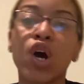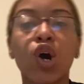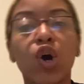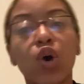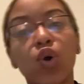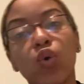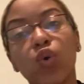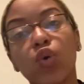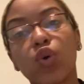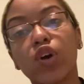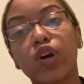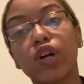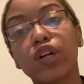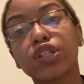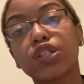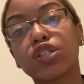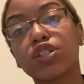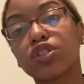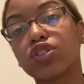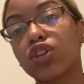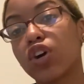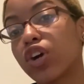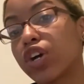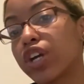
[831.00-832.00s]
or
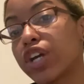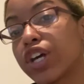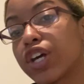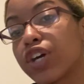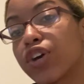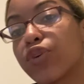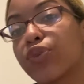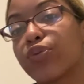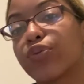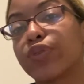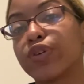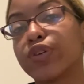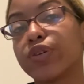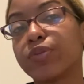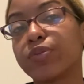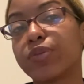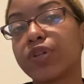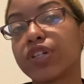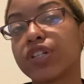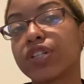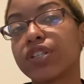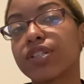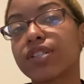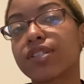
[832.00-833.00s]
starting
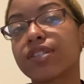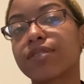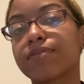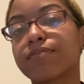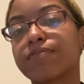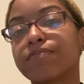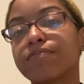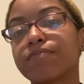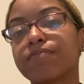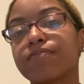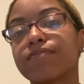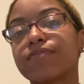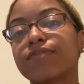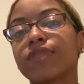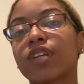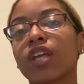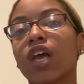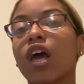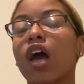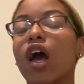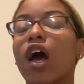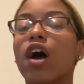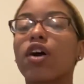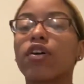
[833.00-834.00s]
rumors?
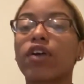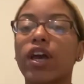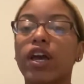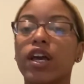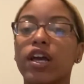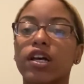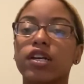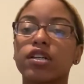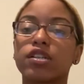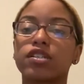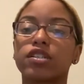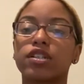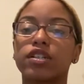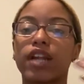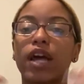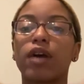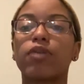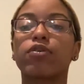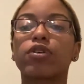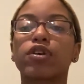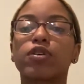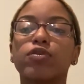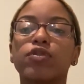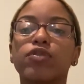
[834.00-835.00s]
Okay, so now
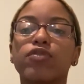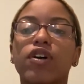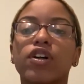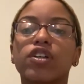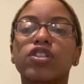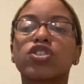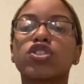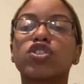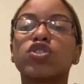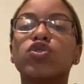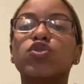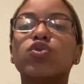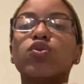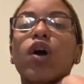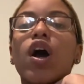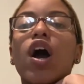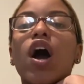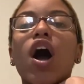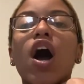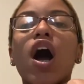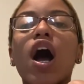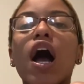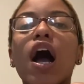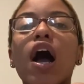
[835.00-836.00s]
we're gonna move on to
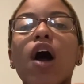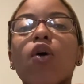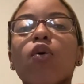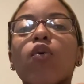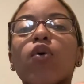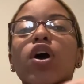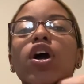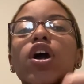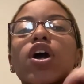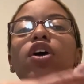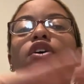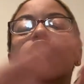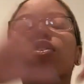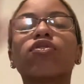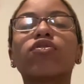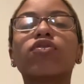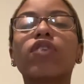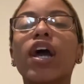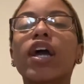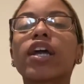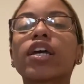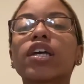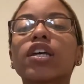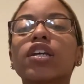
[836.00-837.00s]
our
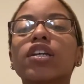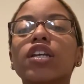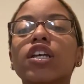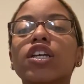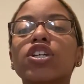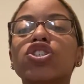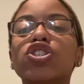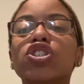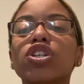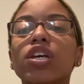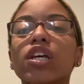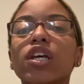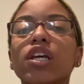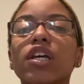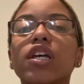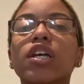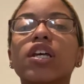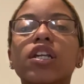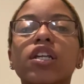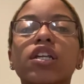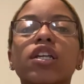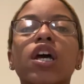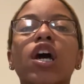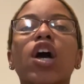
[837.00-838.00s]

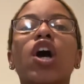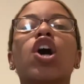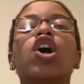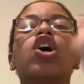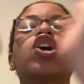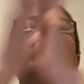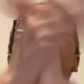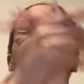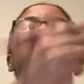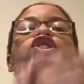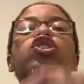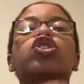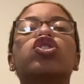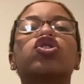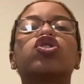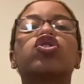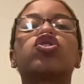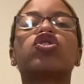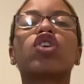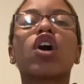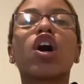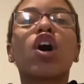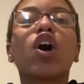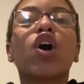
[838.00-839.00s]
recognition.
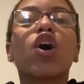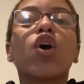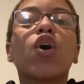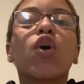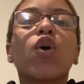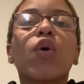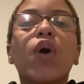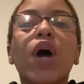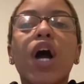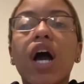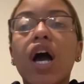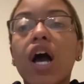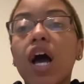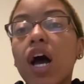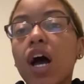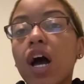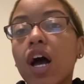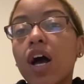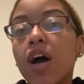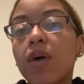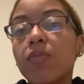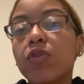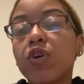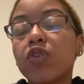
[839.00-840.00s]
So
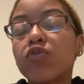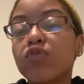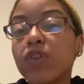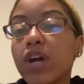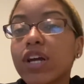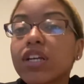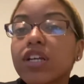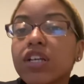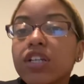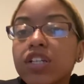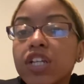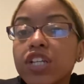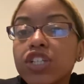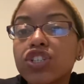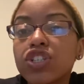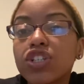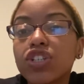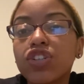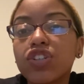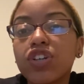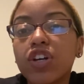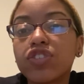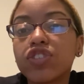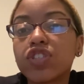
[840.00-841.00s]

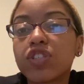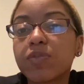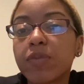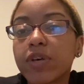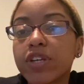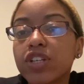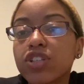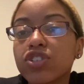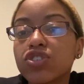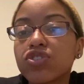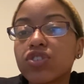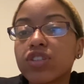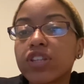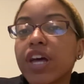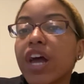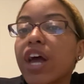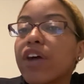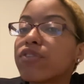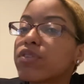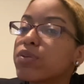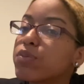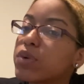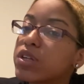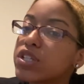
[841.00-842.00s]
recognition, just making sure that
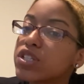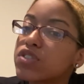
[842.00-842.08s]
everyone's